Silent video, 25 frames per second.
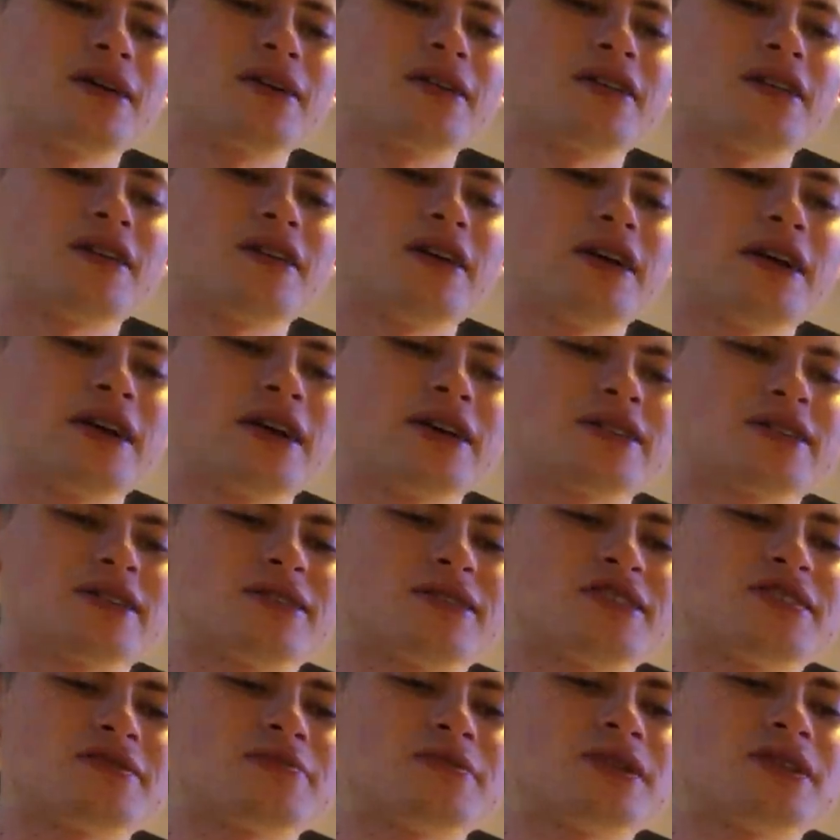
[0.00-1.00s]
alright, it's
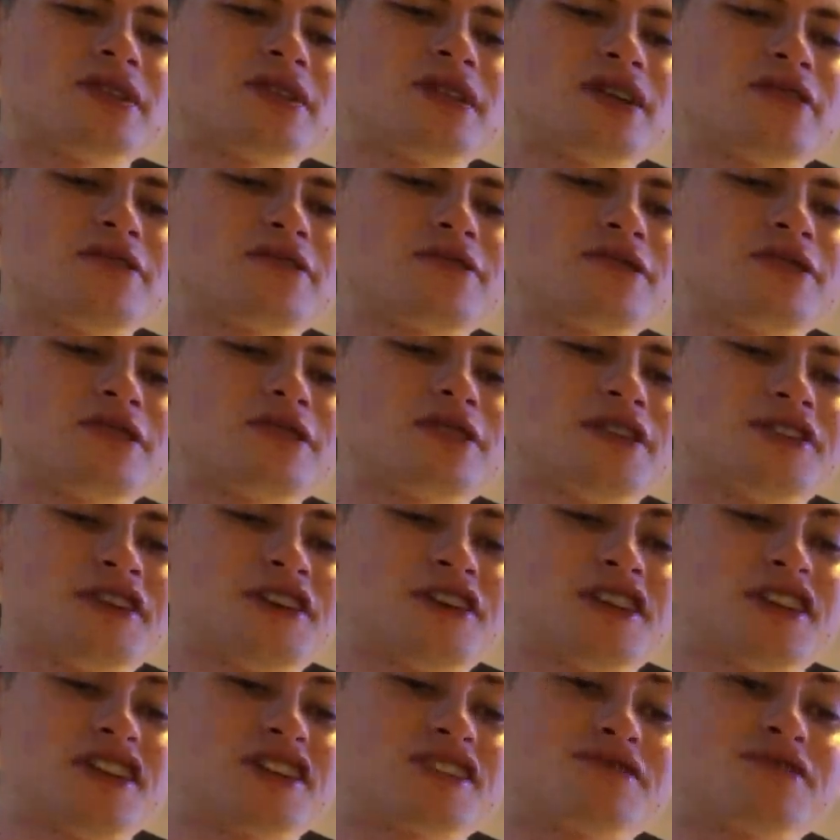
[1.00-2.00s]
nice to be different. I
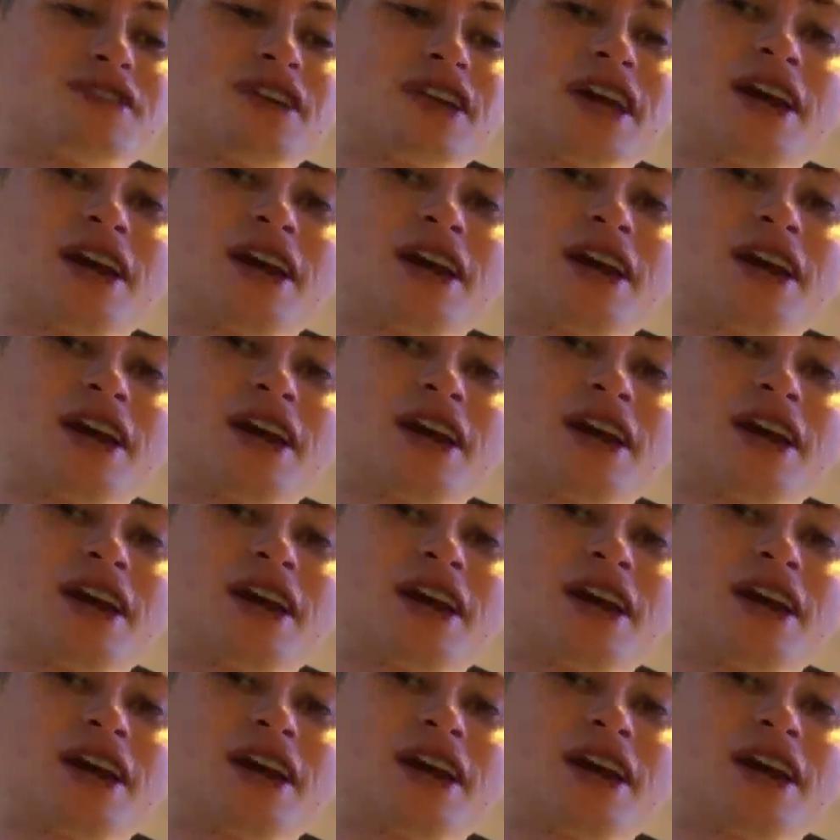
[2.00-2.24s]
know that doesn't really